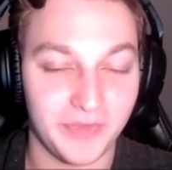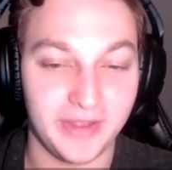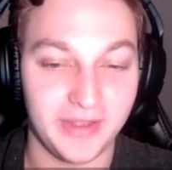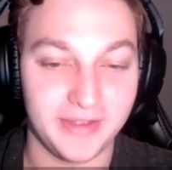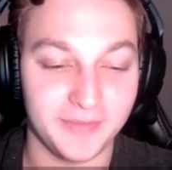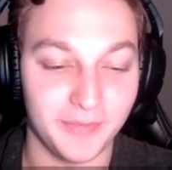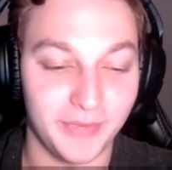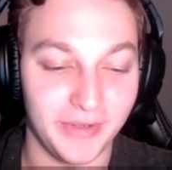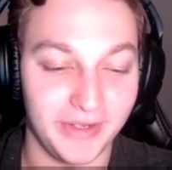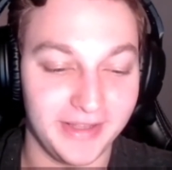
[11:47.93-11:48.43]

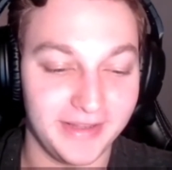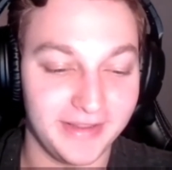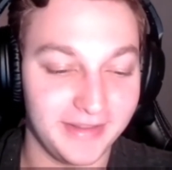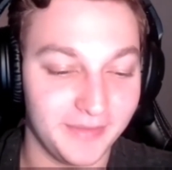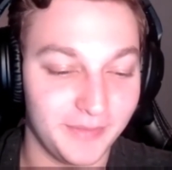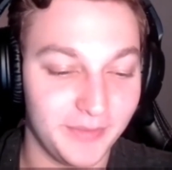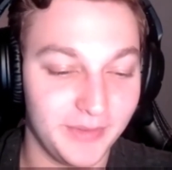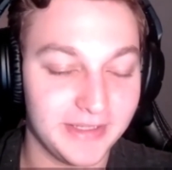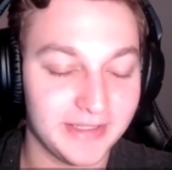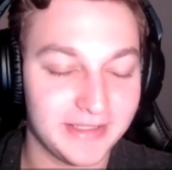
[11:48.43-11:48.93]
But the
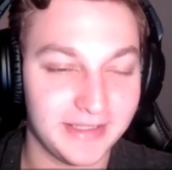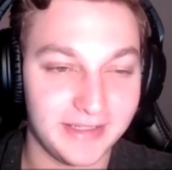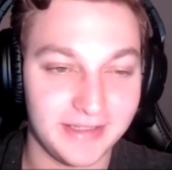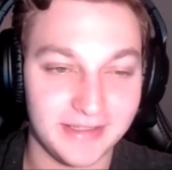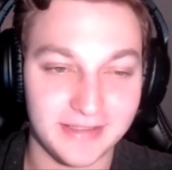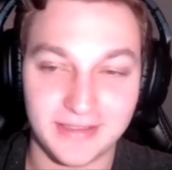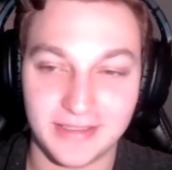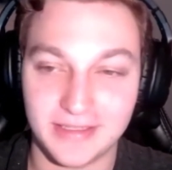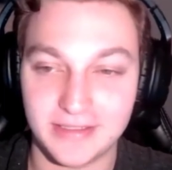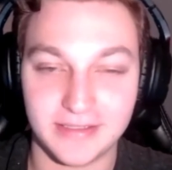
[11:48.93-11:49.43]
biggest thing is
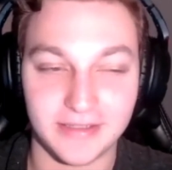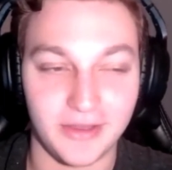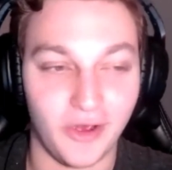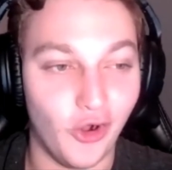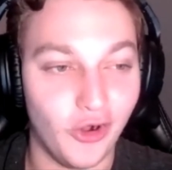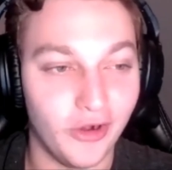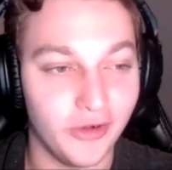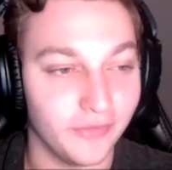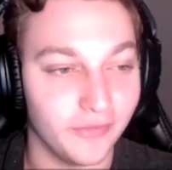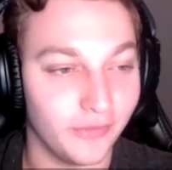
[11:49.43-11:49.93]
it's the
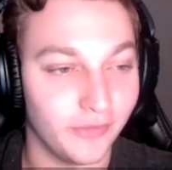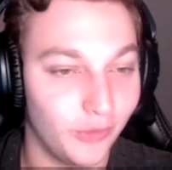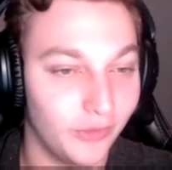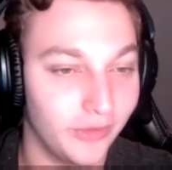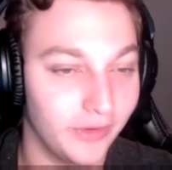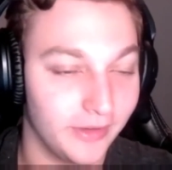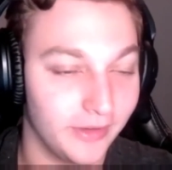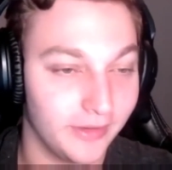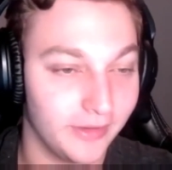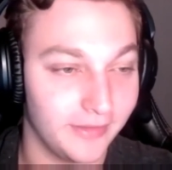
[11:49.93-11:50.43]
heart of
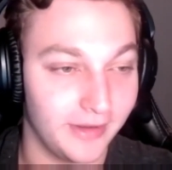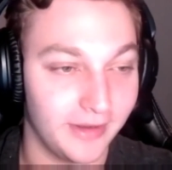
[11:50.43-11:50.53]
Florida.